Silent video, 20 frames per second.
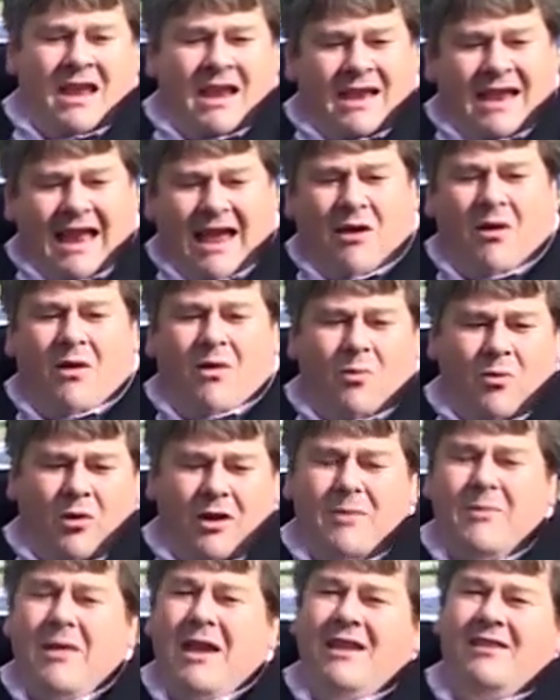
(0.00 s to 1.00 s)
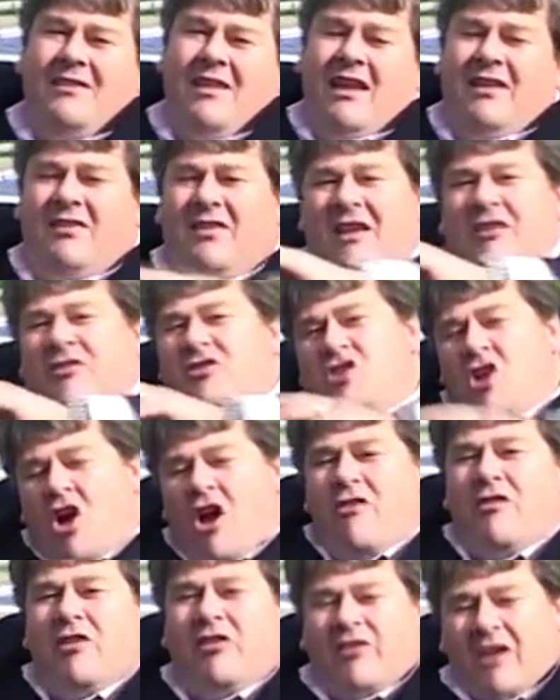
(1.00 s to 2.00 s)
Now, what it means is there's
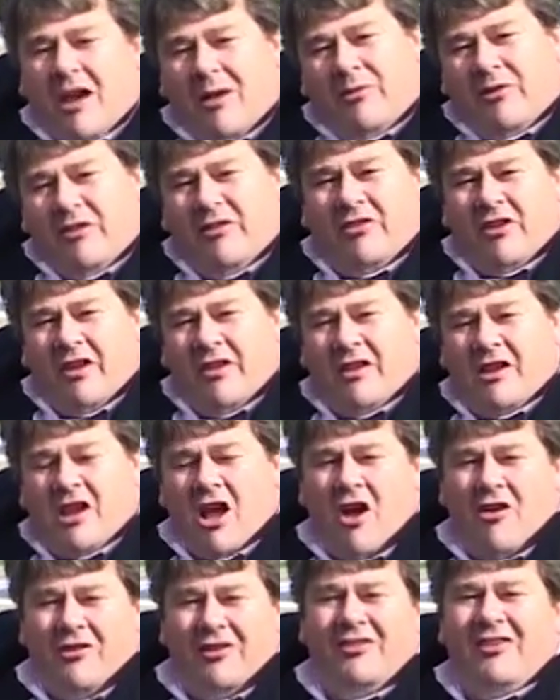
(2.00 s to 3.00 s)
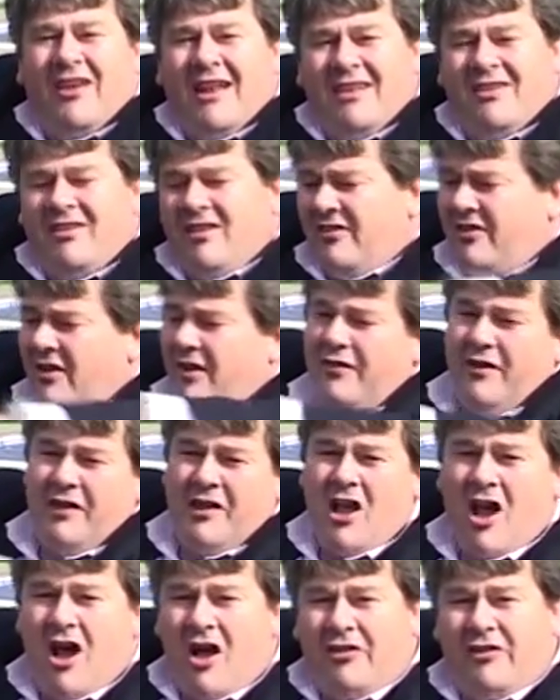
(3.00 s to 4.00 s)
gyroscopes inside the car and sensors. So if the
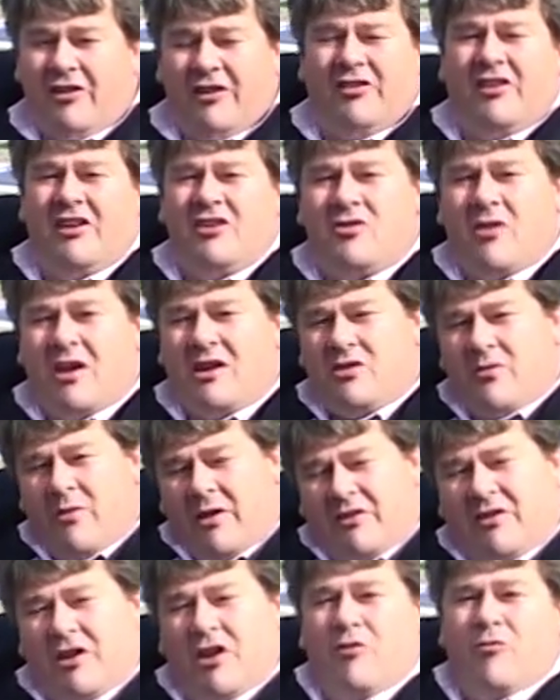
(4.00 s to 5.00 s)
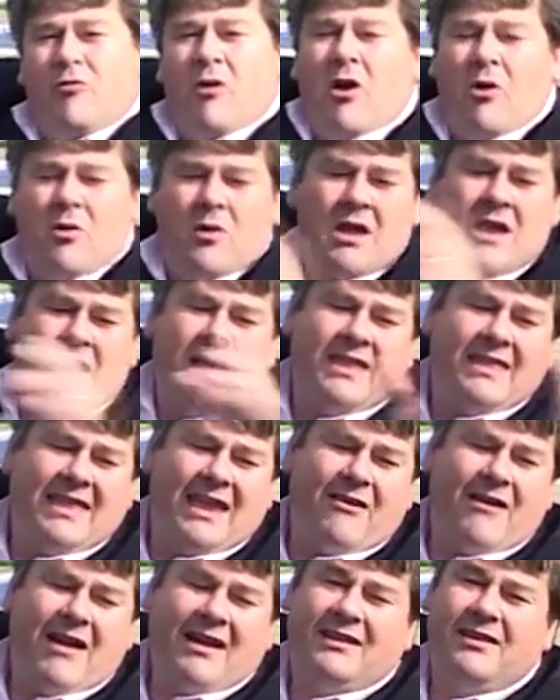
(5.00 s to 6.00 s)
car's in a situation where it's going to roll,
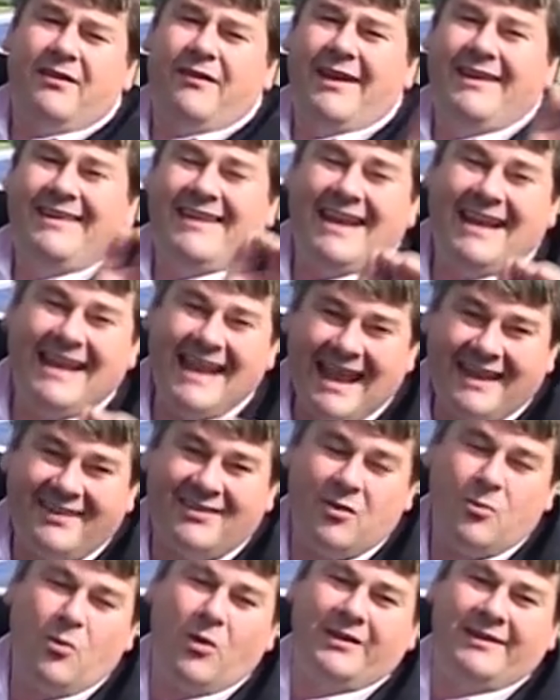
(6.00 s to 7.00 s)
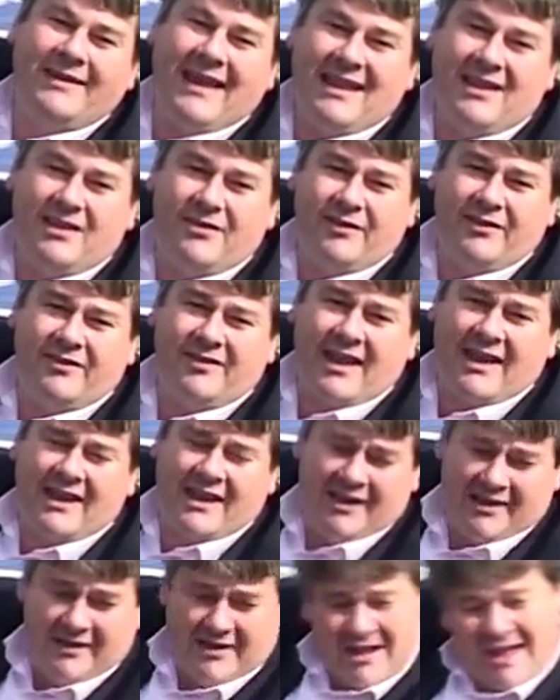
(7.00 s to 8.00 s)
they're activated in less than 1/10 of a
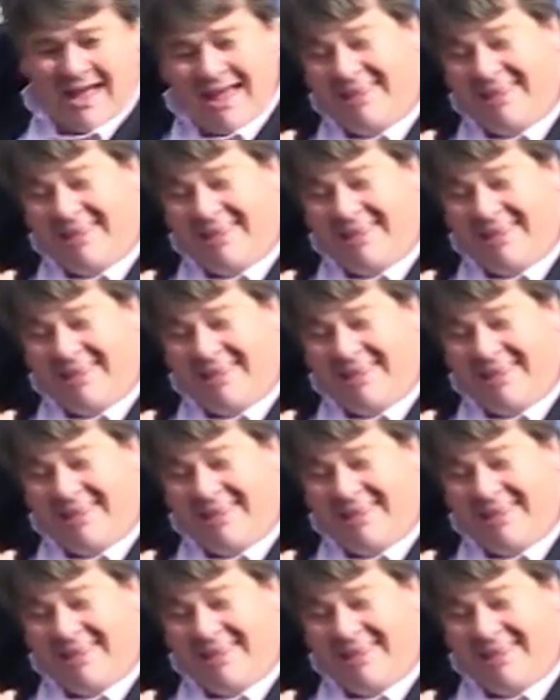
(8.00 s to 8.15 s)
second.